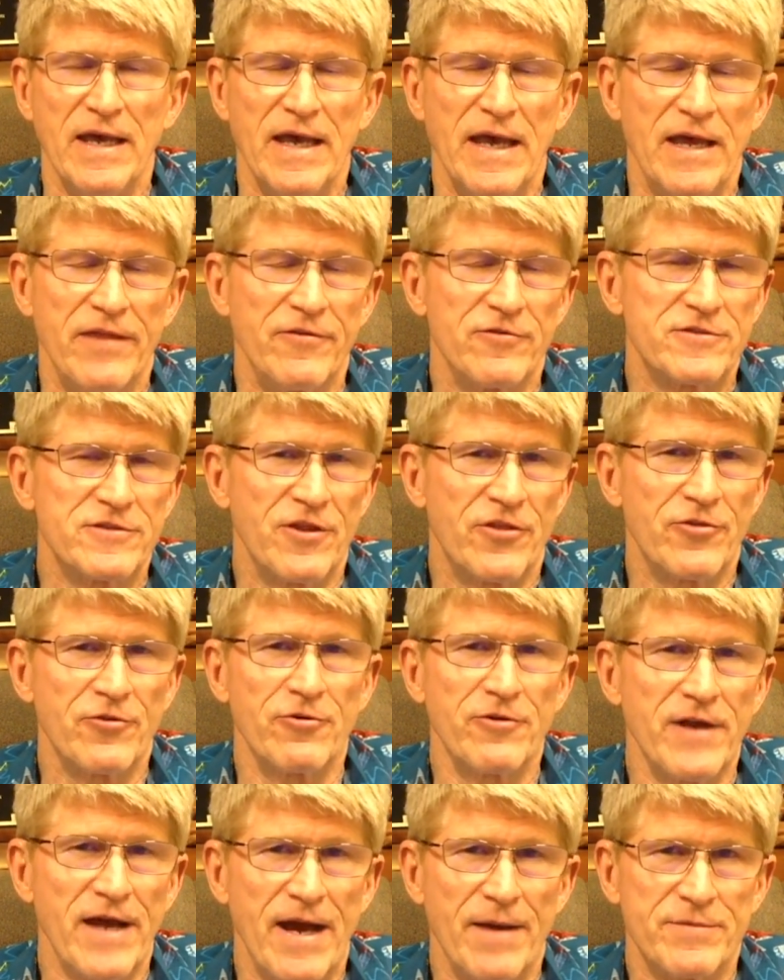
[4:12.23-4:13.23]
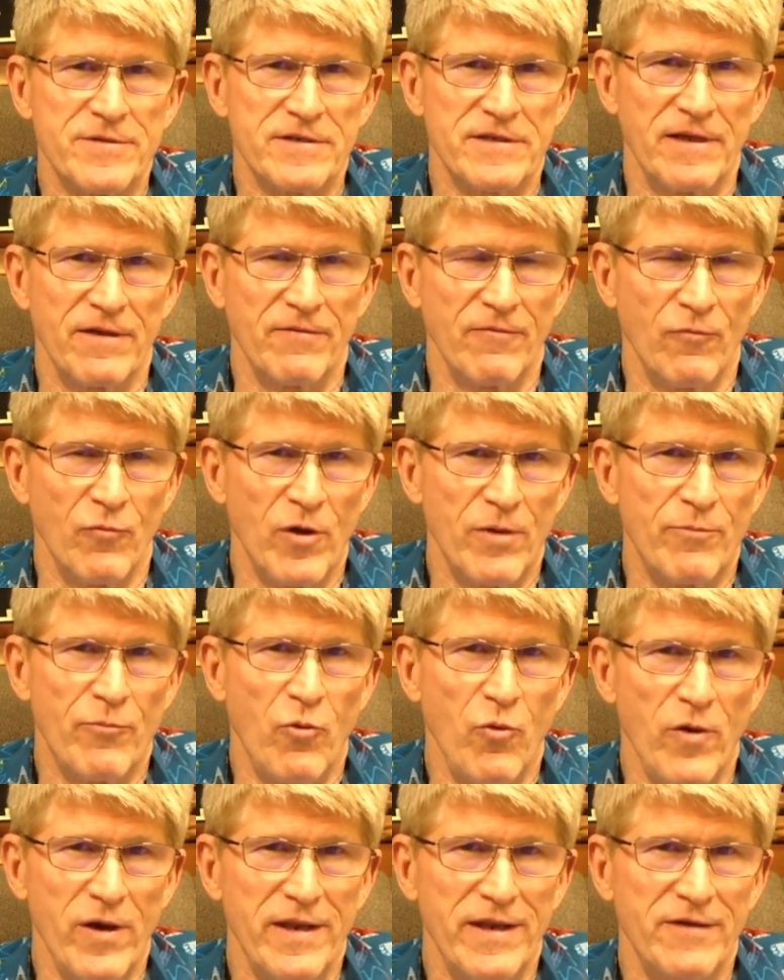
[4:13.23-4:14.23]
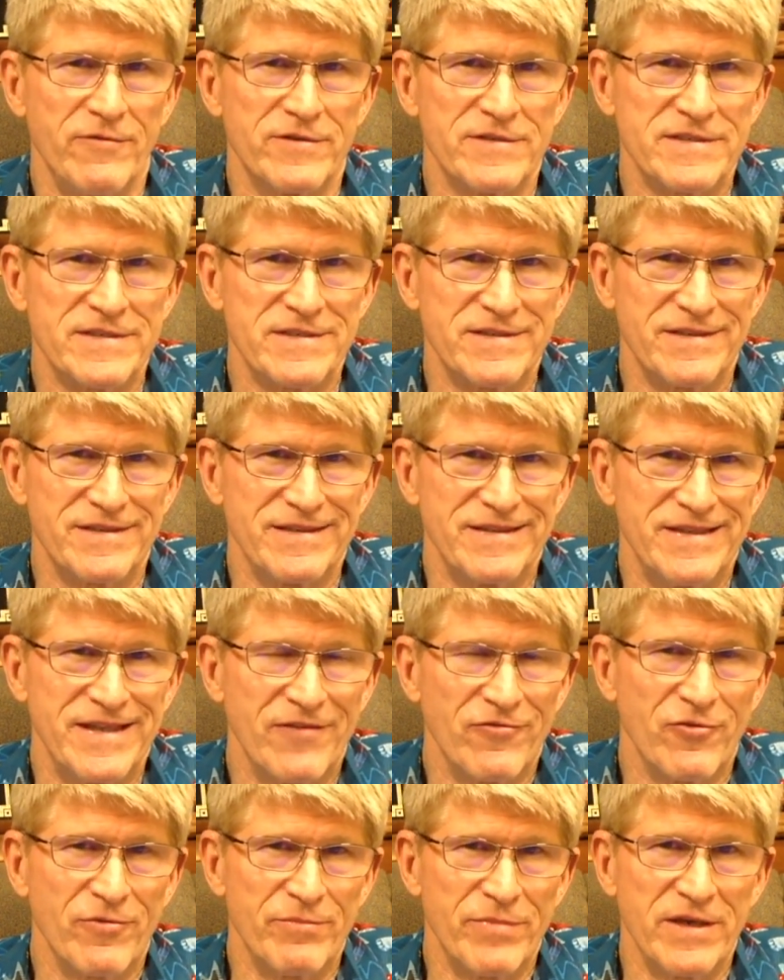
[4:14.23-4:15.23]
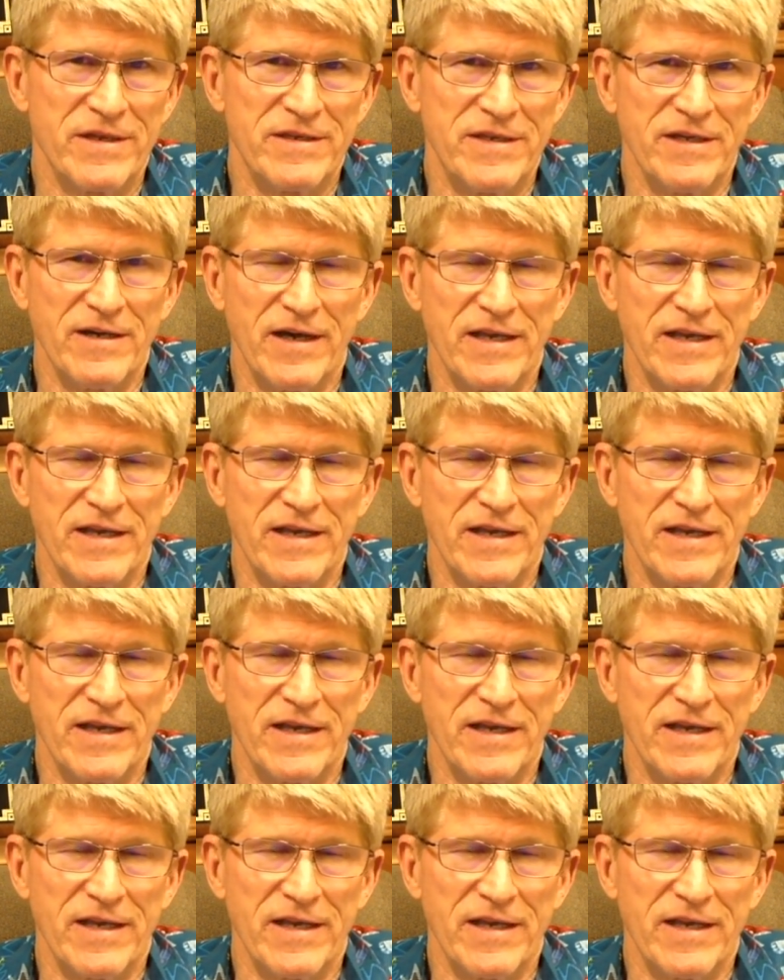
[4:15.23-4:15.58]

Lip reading: And there's a third option. At one point it was never a big deal.